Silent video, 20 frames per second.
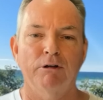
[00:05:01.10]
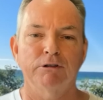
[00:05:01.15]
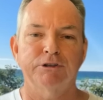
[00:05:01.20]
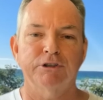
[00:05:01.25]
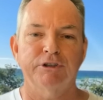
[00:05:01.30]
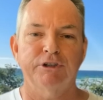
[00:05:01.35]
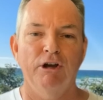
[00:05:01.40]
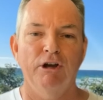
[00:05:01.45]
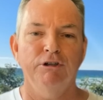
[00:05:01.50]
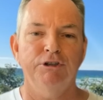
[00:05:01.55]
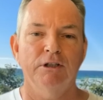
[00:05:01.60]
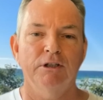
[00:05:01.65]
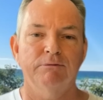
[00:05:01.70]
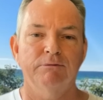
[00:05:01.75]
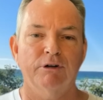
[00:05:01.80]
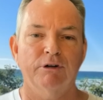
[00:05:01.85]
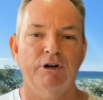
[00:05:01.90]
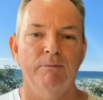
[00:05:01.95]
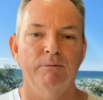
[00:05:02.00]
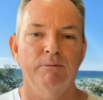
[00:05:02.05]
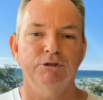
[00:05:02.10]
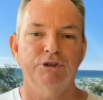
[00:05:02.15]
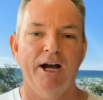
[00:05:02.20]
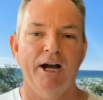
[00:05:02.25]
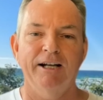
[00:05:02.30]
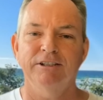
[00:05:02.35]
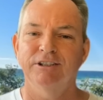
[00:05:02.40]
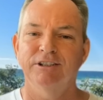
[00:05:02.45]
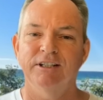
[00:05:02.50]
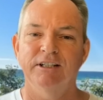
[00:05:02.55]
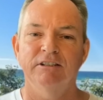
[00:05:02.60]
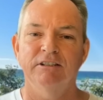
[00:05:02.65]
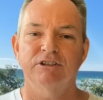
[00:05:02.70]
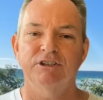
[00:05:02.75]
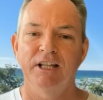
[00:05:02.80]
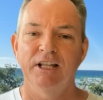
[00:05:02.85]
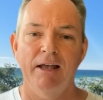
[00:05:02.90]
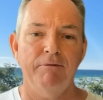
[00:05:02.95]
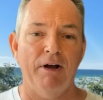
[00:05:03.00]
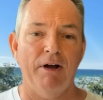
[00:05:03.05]
Prosecution for criminal charges, and
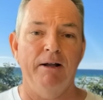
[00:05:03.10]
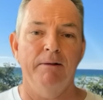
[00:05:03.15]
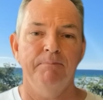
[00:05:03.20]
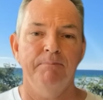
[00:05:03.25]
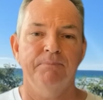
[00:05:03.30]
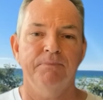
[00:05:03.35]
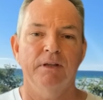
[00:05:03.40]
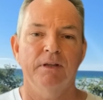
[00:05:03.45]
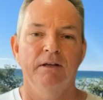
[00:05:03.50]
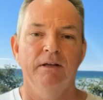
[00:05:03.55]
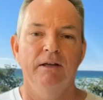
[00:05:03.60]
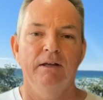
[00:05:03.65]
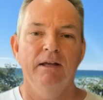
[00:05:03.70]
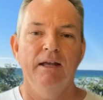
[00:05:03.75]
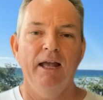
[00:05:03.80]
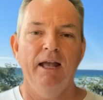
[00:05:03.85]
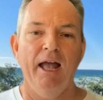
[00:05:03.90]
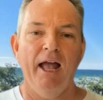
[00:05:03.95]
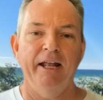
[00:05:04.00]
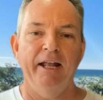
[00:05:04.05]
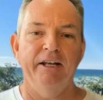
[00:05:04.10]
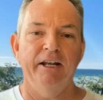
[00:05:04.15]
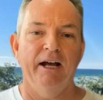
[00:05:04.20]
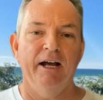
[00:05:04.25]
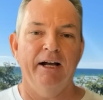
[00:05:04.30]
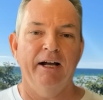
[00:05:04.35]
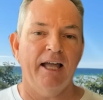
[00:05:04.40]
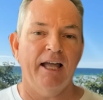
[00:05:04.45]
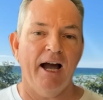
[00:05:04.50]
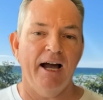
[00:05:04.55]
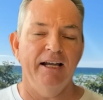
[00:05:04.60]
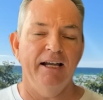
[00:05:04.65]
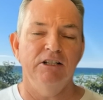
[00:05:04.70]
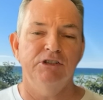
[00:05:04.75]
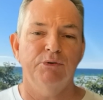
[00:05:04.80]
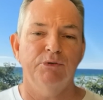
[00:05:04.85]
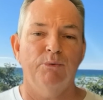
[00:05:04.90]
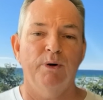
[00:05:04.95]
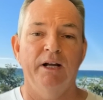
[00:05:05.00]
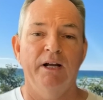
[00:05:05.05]
it's never had a
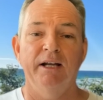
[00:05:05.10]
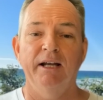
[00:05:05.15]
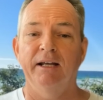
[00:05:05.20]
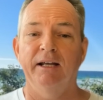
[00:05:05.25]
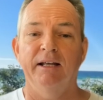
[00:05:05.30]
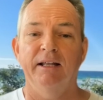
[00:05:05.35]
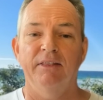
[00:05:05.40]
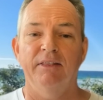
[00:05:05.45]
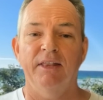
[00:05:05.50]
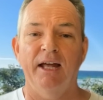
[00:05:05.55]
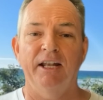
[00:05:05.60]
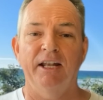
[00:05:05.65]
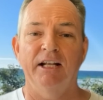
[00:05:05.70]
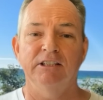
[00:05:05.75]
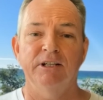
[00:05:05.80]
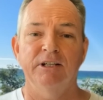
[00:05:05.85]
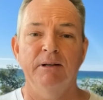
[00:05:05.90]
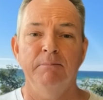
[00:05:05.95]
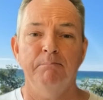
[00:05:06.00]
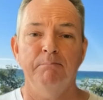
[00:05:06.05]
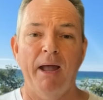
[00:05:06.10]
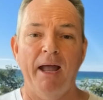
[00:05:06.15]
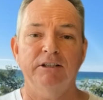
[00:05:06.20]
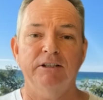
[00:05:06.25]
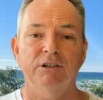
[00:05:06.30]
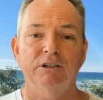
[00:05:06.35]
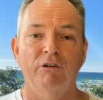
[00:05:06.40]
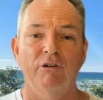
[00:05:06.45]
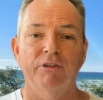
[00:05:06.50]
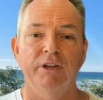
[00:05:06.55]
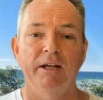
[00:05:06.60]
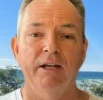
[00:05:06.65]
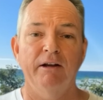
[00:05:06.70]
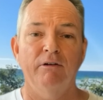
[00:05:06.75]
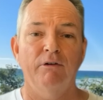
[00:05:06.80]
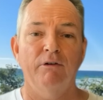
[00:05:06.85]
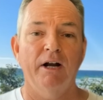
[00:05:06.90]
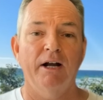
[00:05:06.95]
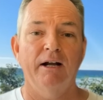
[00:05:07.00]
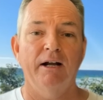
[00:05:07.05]
case where that has impacted on
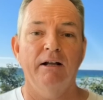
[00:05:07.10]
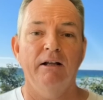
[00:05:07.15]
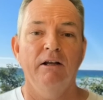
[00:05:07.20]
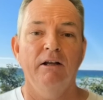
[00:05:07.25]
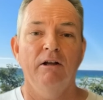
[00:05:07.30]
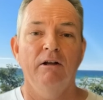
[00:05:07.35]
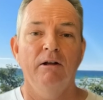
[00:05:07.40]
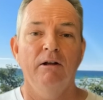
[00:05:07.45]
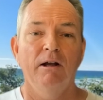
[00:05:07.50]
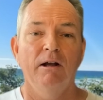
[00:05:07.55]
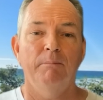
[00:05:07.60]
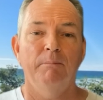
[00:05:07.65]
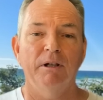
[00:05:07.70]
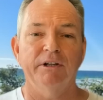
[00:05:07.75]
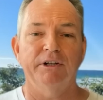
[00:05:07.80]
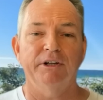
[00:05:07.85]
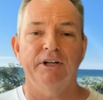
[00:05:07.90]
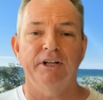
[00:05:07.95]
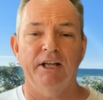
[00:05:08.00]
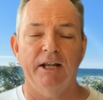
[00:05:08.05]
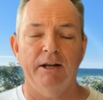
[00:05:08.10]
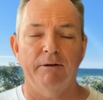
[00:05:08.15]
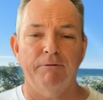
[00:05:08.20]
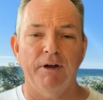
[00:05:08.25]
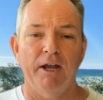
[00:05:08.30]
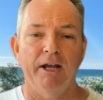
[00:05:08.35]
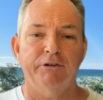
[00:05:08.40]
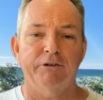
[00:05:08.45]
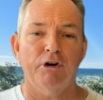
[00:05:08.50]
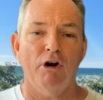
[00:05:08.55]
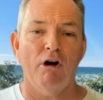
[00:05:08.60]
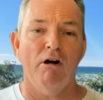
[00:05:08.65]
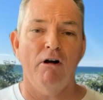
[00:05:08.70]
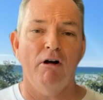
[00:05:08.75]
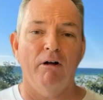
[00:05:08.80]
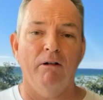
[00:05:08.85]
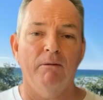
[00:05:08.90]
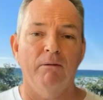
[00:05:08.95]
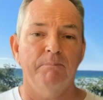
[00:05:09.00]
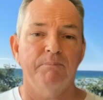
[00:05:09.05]
their ability to get a fair
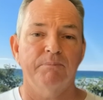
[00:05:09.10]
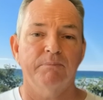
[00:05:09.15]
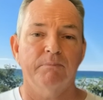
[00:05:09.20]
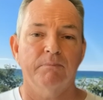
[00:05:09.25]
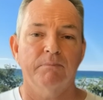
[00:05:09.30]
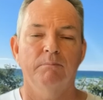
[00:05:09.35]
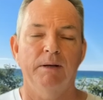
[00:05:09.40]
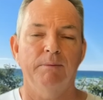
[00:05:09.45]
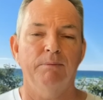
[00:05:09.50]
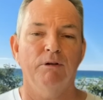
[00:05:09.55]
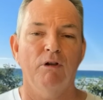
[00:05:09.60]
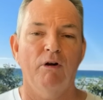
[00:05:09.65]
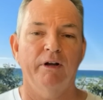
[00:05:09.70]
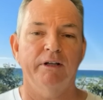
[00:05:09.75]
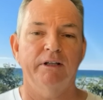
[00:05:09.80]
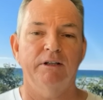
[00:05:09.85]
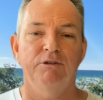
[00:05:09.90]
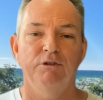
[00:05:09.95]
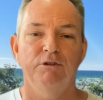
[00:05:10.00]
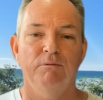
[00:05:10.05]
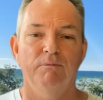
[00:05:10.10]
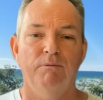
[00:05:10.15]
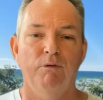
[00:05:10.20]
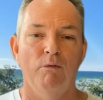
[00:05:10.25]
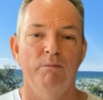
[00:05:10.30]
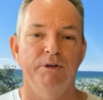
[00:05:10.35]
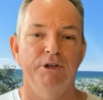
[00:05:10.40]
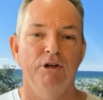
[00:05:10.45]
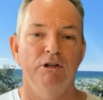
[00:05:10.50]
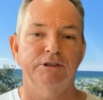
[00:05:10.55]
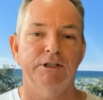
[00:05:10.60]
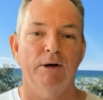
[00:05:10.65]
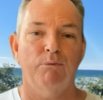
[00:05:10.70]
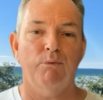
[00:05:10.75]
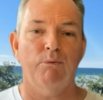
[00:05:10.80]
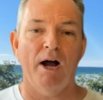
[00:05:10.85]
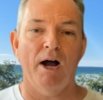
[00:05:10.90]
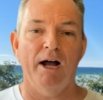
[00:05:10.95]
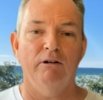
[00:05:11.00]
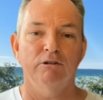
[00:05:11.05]
trial. People like former New
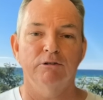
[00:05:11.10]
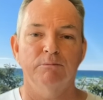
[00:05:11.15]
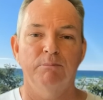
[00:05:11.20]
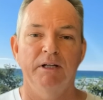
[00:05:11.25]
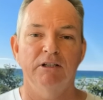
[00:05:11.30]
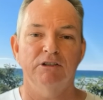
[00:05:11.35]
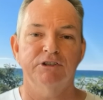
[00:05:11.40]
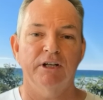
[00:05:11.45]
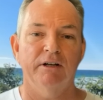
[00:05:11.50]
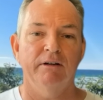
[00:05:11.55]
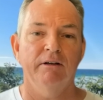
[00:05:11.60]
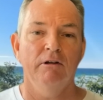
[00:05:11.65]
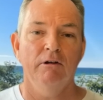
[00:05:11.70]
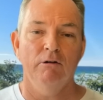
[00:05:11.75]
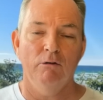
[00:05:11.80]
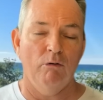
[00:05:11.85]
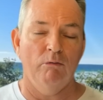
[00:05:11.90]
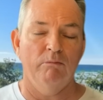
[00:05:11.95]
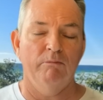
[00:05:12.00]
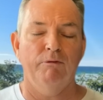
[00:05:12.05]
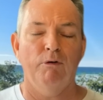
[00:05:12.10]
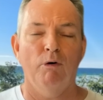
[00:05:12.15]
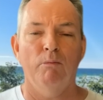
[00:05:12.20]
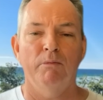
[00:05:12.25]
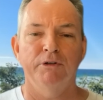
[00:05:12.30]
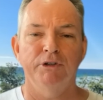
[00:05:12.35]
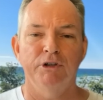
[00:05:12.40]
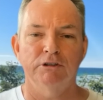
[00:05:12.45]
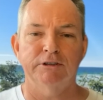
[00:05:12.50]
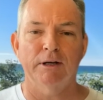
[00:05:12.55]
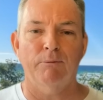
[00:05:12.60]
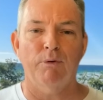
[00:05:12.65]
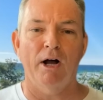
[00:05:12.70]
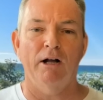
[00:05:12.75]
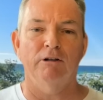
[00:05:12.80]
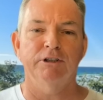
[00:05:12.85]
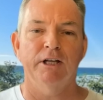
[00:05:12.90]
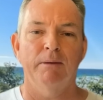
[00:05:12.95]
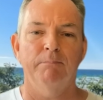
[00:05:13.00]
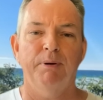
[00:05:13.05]
South Wales Minister or former New South
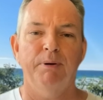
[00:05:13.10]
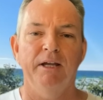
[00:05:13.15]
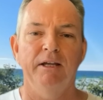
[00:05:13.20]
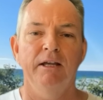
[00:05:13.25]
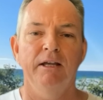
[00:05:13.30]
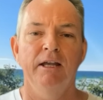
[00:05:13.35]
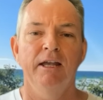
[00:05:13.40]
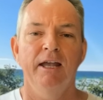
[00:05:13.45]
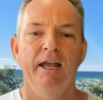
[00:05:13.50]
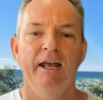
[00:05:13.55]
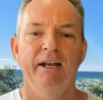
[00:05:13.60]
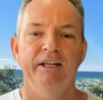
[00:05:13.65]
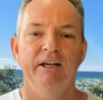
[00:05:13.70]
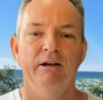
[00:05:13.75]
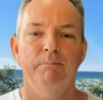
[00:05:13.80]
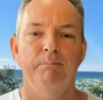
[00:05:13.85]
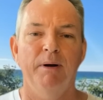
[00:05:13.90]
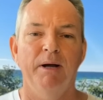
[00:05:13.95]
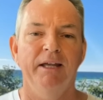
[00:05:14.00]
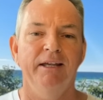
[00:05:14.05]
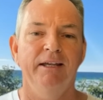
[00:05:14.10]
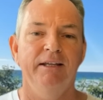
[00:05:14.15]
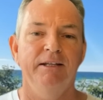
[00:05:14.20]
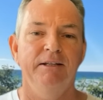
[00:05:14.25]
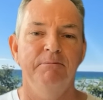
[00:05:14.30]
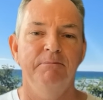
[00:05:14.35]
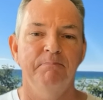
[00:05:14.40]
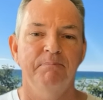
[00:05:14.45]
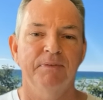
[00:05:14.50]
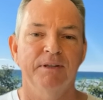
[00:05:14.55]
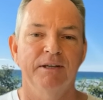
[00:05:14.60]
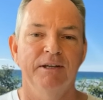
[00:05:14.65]
Wales MP Eddie Abeid